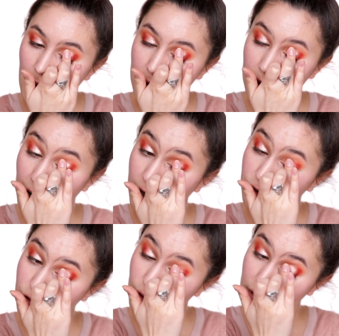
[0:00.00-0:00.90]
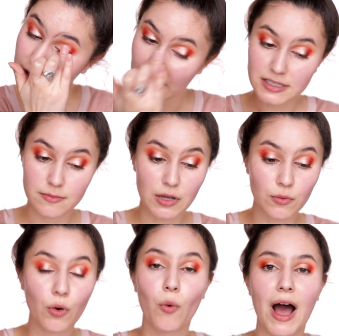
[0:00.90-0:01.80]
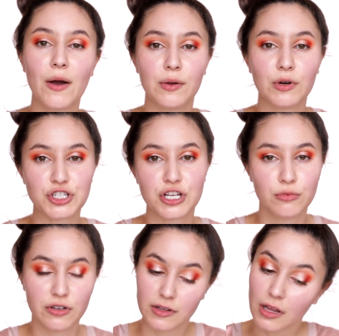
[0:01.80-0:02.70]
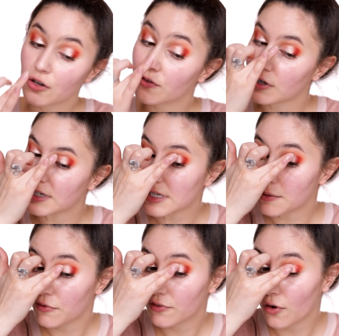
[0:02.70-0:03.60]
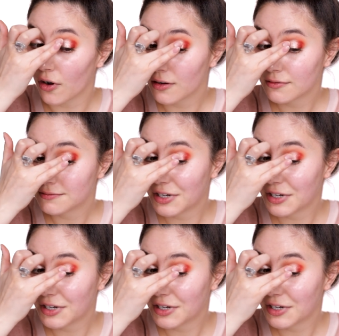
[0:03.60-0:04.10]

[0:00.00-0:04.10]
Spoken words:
And then Adrian's always like to me, well, why are we watching a movie that you've already seen before?